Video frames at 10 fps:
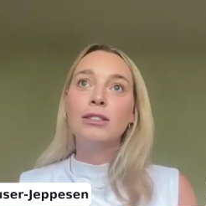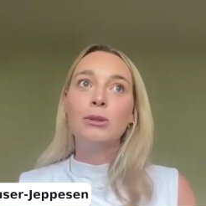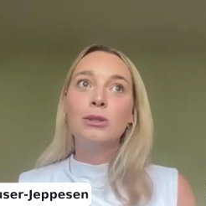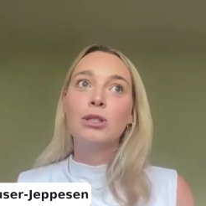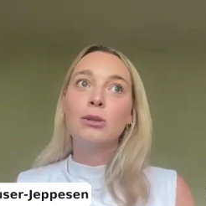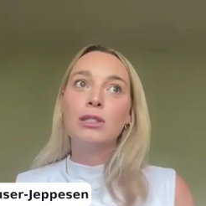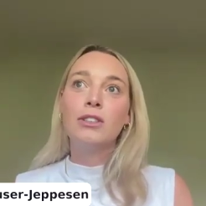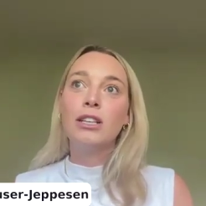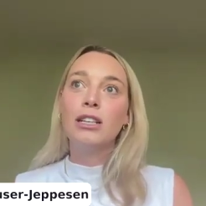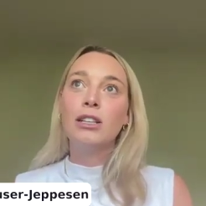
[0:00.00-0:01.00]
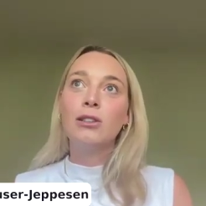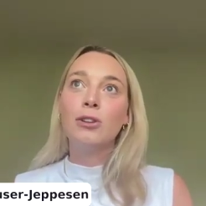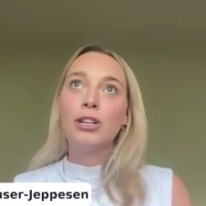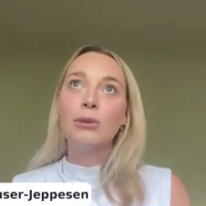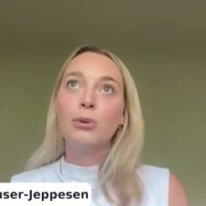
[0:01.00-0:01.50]
So in terms of a
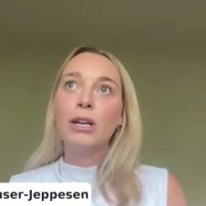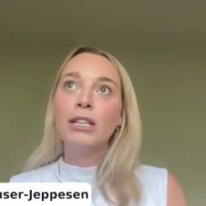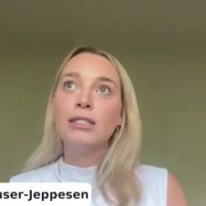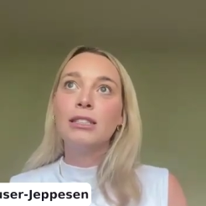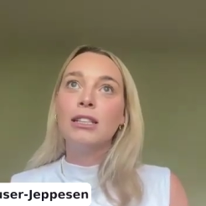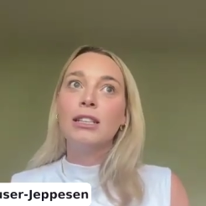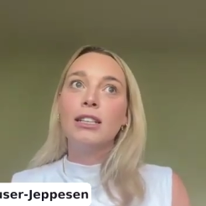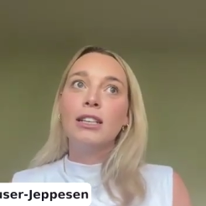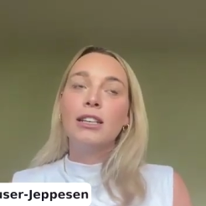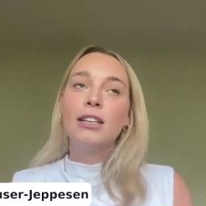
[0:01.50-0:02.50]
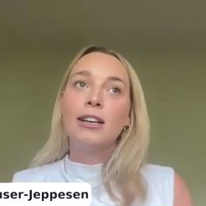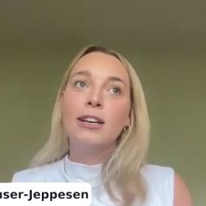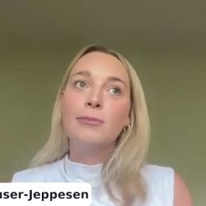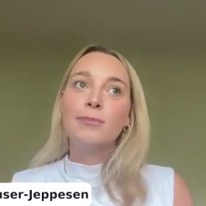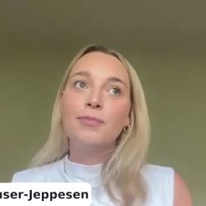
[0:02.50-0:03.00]
learning point,
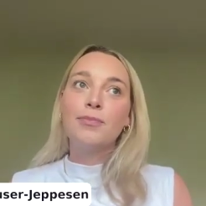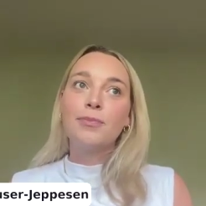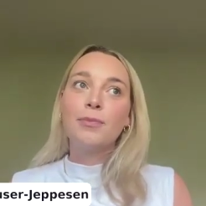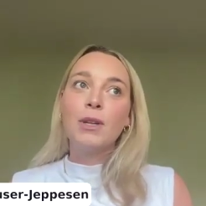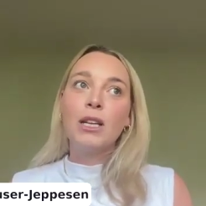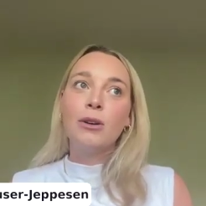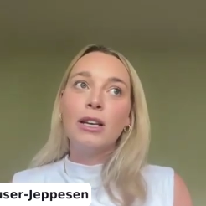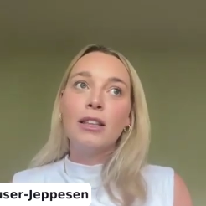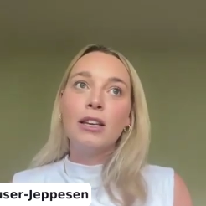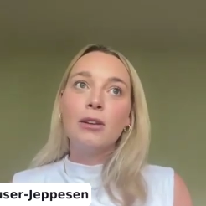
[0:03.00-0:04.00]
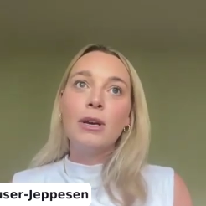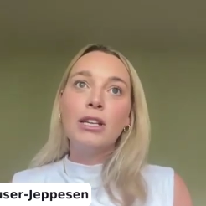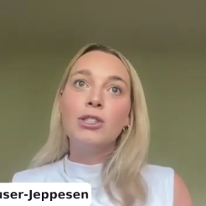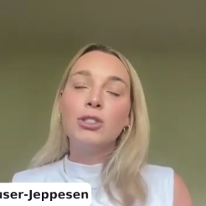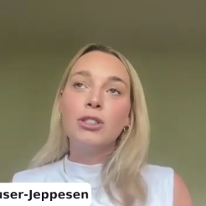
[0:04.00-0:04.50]
um, I think
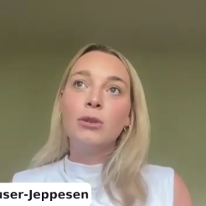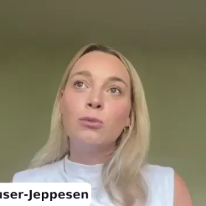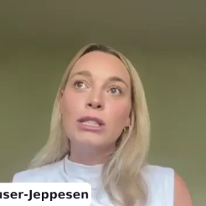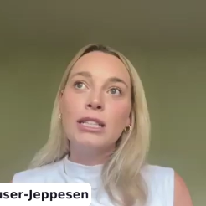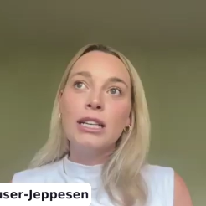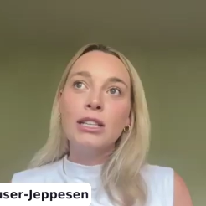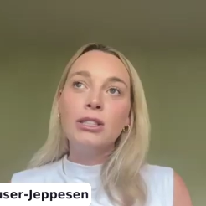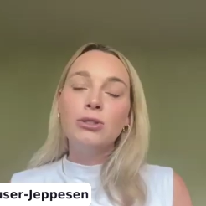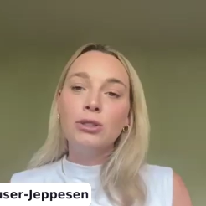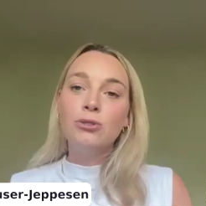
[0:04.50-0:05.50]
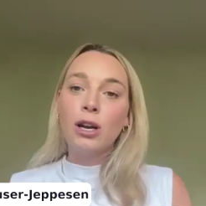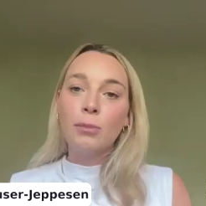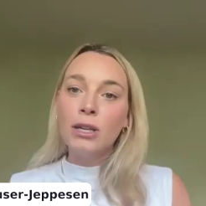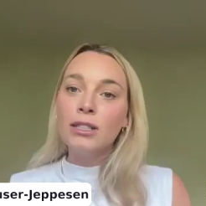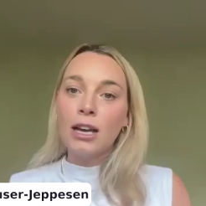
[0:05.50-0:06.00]
making sure that what data you do
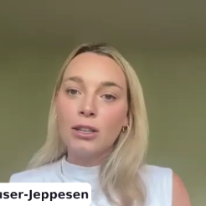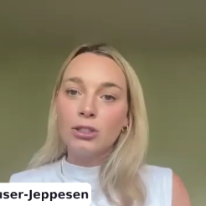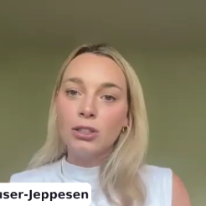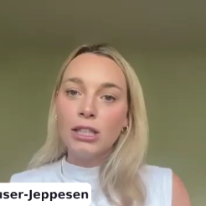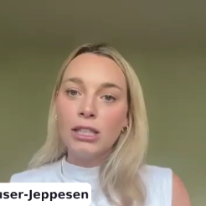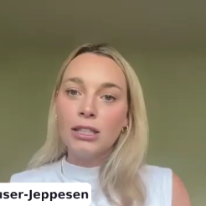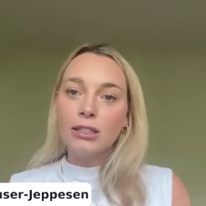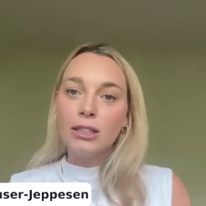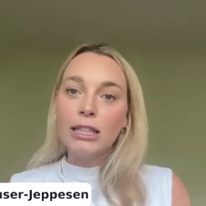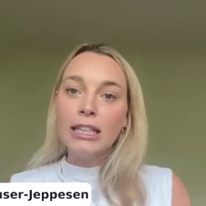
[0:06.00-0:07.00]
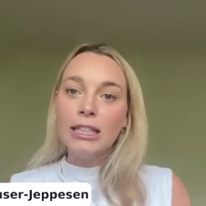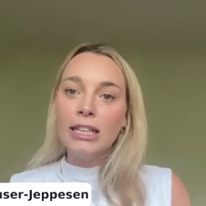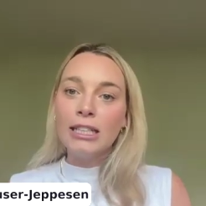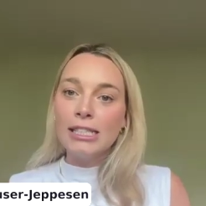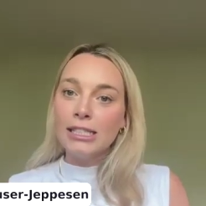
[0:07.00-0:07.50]
drop in is actually clean
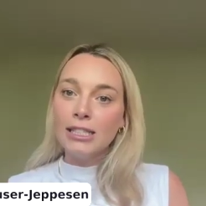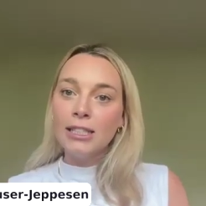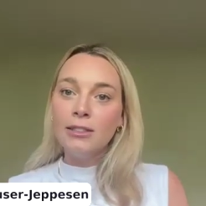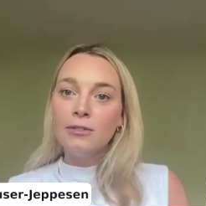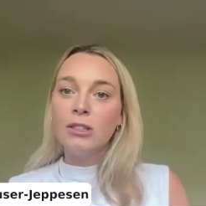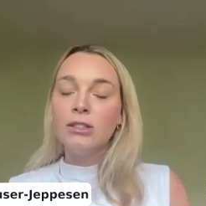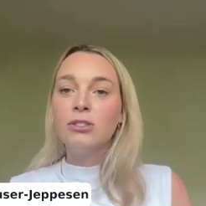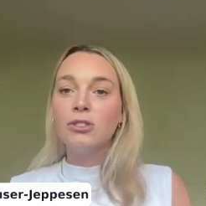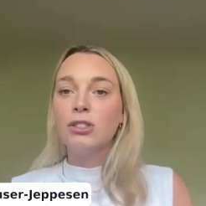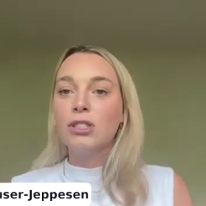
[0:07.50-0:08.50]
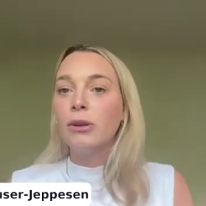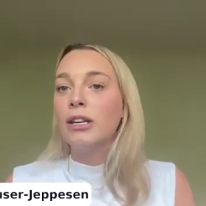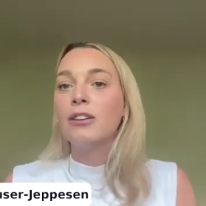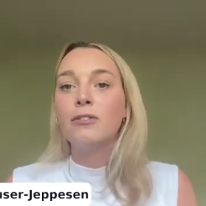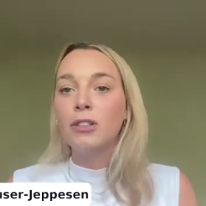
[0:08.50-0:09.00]
and needed versus just
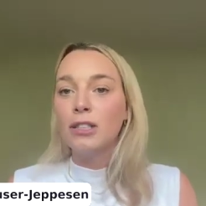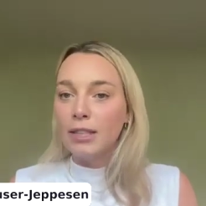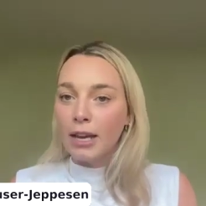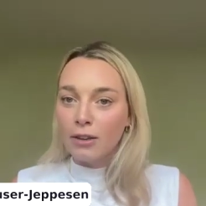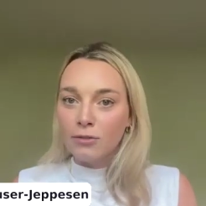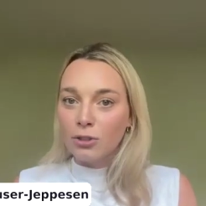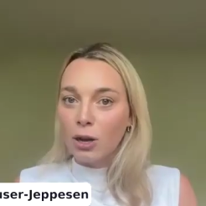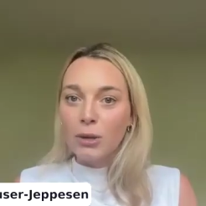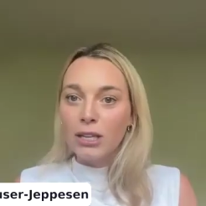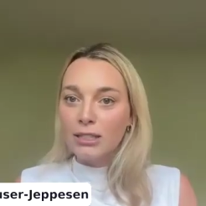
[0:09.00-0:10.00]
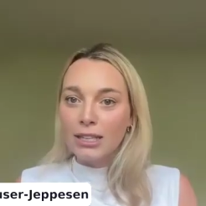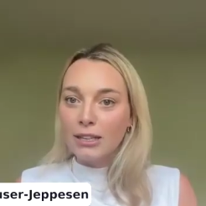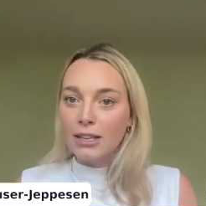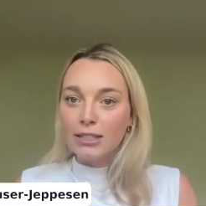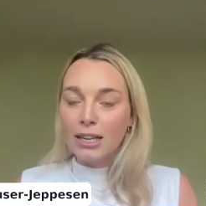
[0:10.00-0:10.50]
doing it for the sake of dropping in
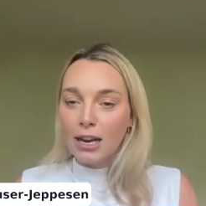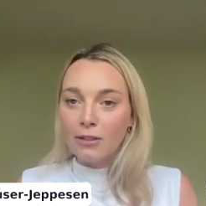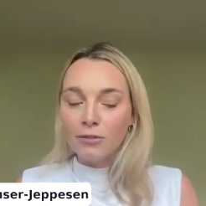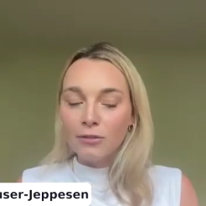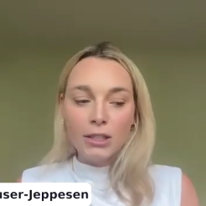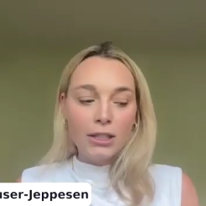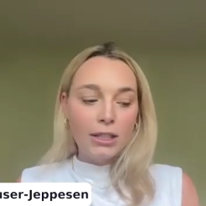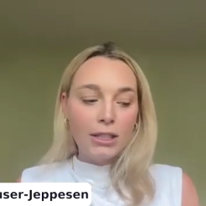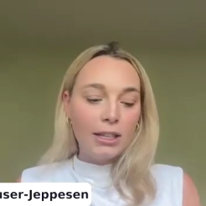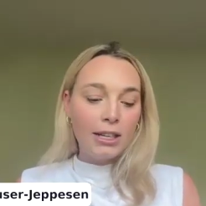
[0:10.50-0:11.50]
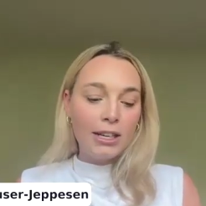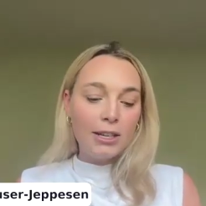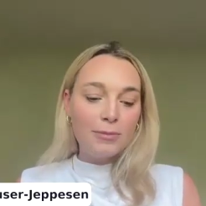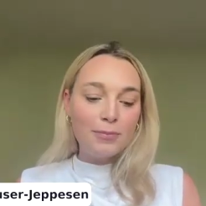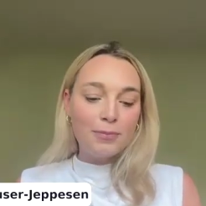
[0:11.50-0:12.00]
data to have.
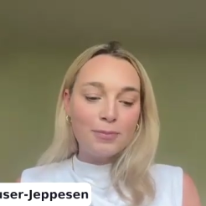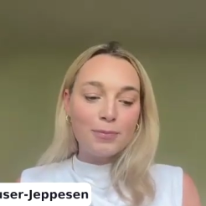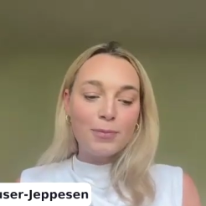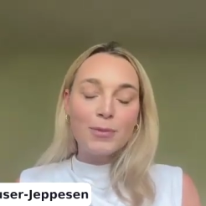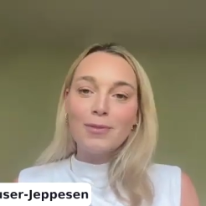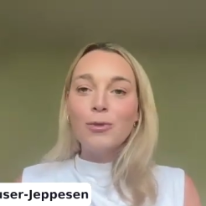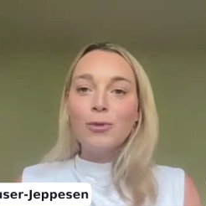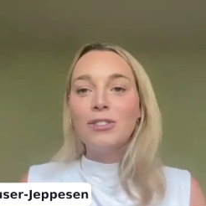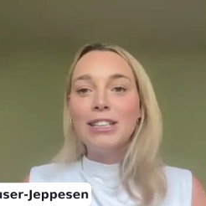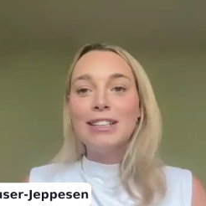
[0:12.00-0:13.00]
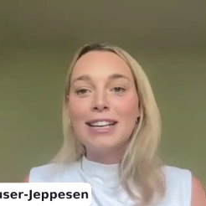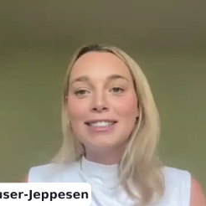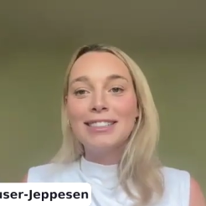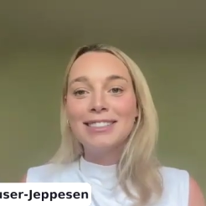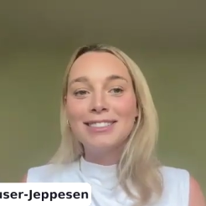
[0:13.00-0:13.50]
Um, we've cleaned
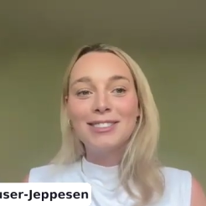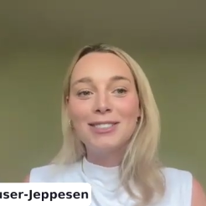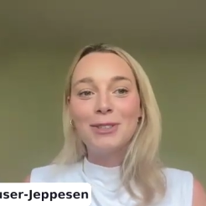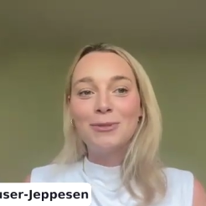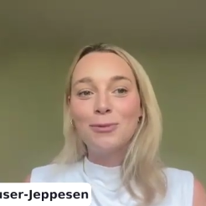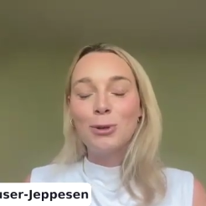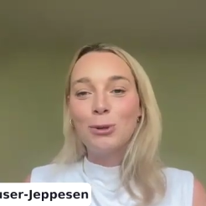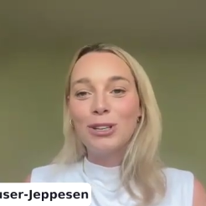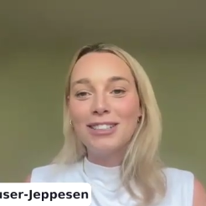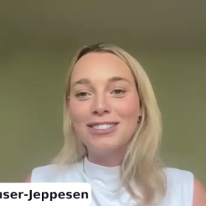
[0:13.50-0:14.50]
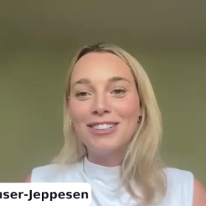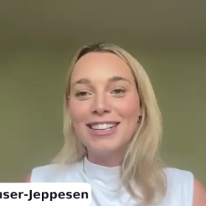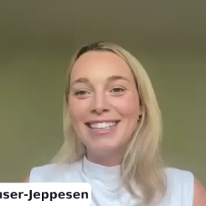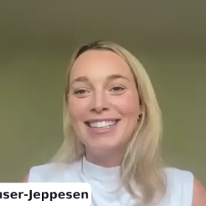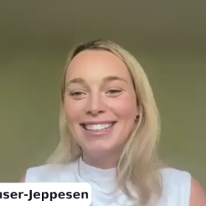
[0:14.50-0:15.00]
that since, so reporting is
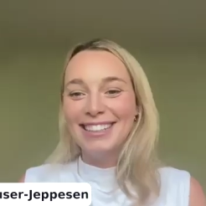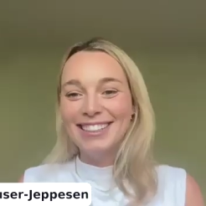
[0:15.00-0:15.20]
great.